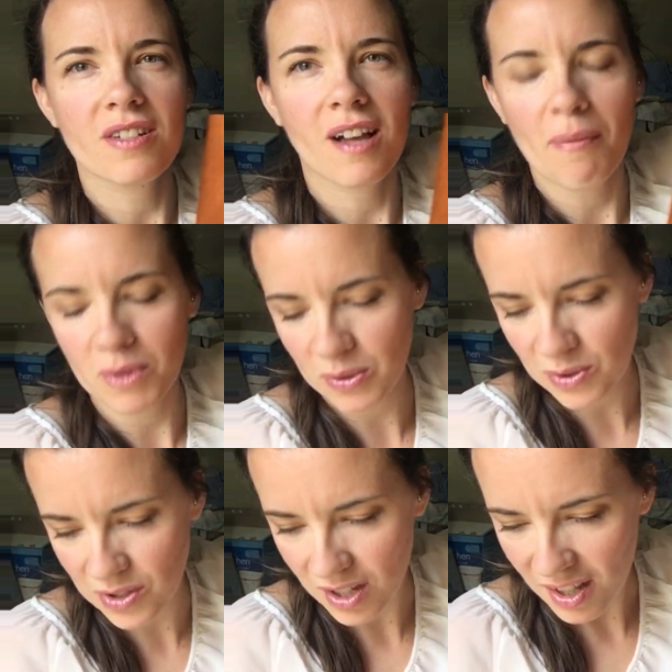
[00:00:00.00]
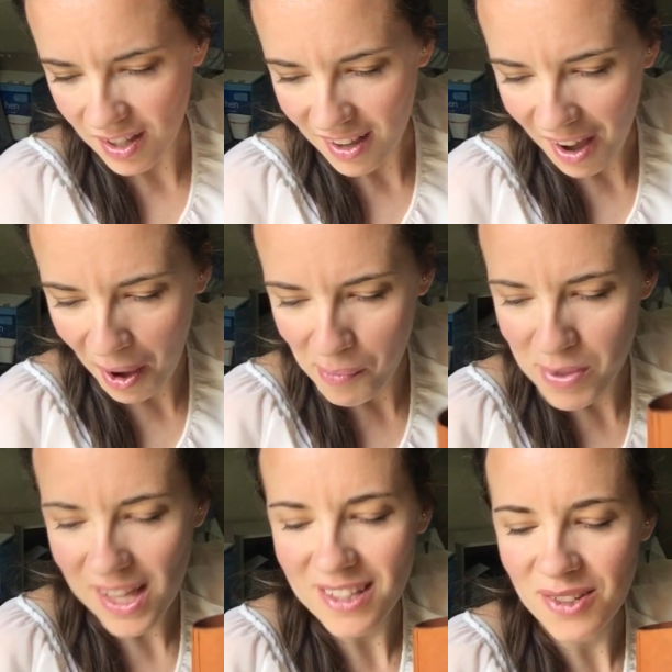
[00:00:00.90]
to come loose,
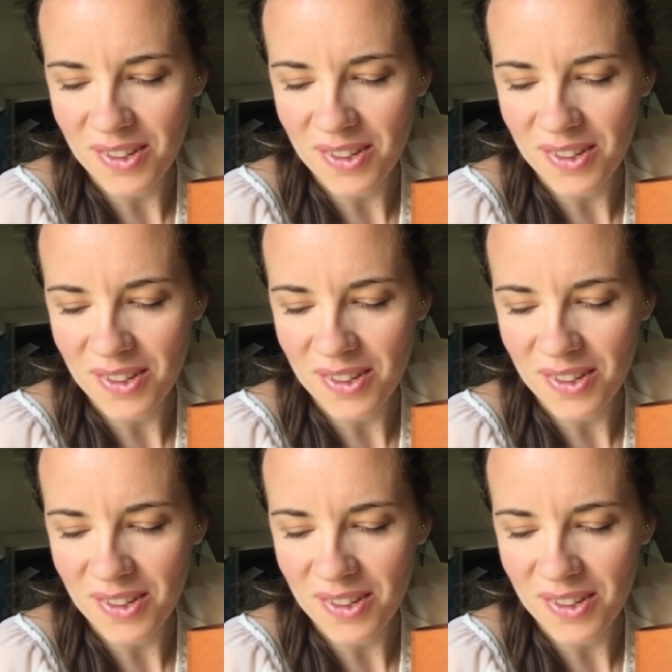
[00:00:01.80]
but that's